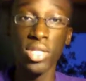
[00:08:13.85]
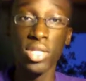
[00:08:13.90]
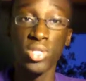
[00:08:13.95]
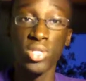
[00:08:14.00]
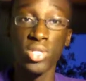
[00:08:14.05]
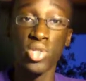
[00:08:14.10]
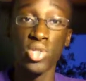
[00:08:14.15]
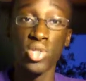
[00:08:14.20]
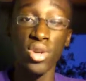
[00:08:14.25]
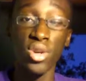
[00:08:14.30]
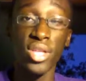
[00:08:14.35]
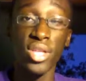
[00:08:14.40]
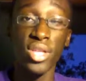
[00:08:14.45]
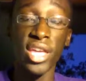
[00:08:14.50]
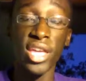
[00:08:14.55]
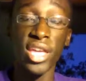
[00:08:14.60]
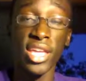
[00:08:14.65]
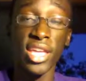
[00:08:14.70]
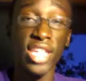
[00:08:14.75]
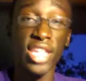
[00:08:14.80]

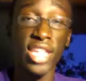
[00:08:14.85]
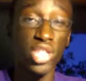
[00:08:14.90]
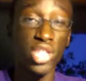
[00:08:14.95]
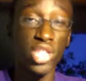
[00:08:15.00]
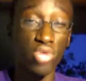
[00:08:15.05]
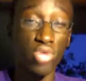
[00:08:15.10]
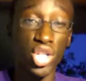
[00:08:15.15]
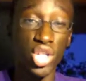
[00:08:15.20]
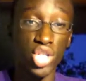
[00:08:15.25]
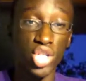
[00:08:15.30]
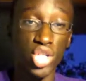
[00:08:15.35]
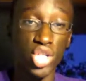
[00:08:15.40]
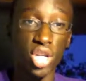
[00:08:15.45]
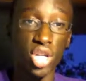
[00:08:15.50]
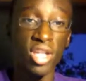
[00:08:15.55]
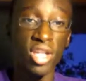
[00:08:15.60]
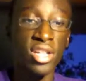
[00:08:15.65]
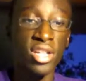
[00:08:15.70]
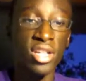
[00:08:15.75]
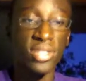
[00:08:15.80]
circulating in Indonesia.
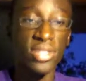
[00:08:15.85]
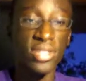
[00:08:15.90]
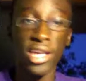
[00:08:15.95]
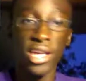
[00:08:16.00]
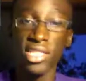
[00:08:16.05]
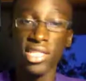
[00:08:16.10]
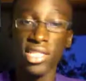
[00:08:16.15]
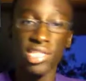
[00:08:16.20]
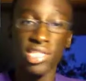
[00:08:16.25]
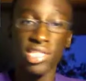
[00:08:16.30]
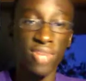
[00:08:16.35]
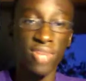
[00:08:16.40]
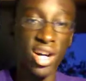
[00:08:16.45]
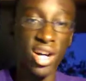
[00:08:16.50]
Now, some